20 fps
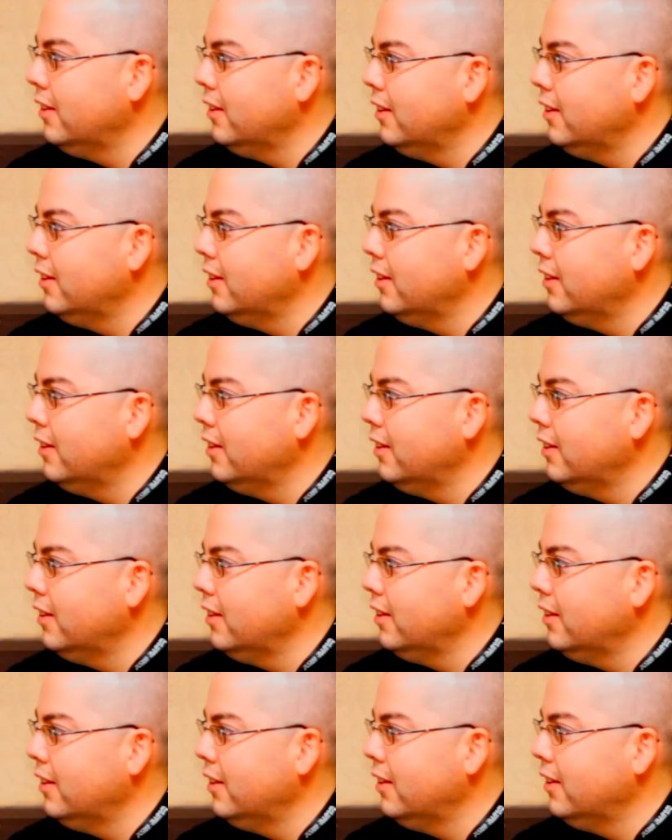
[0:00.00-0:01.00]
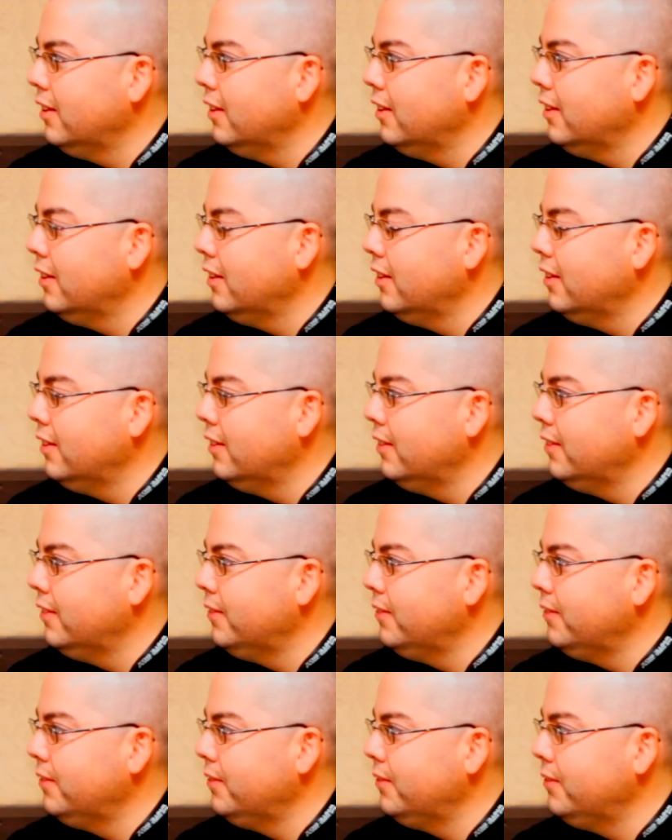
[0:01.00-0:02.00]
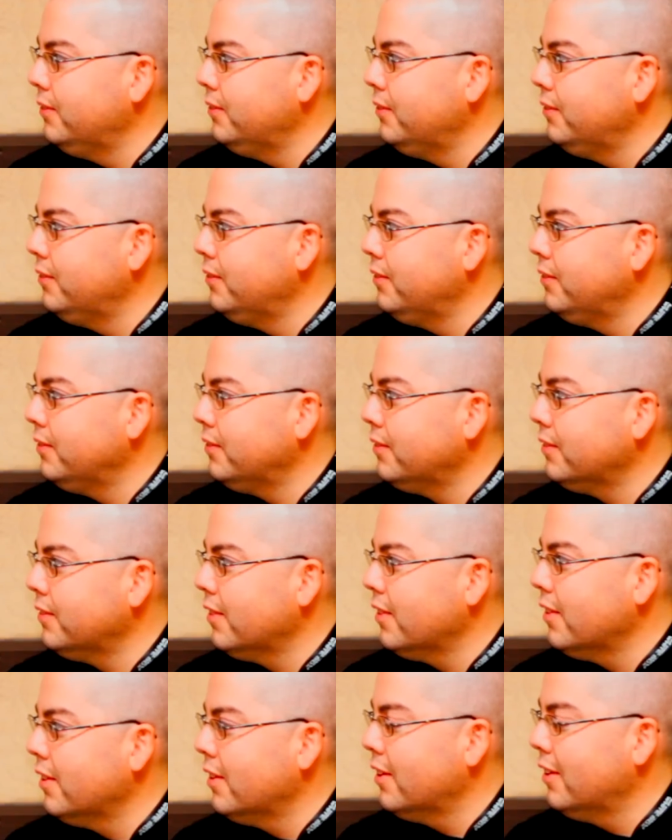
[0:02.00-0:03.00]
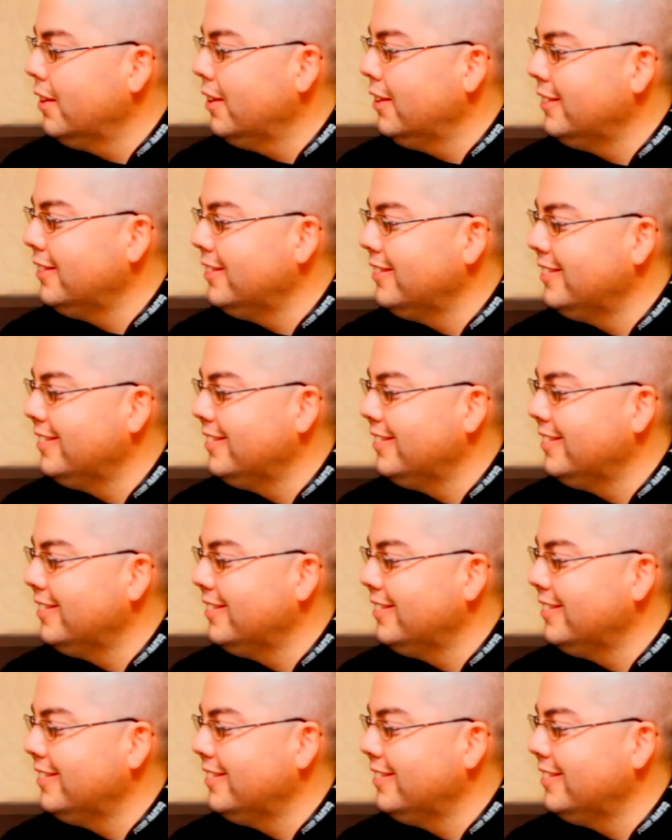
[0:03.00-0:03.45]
(not speaking)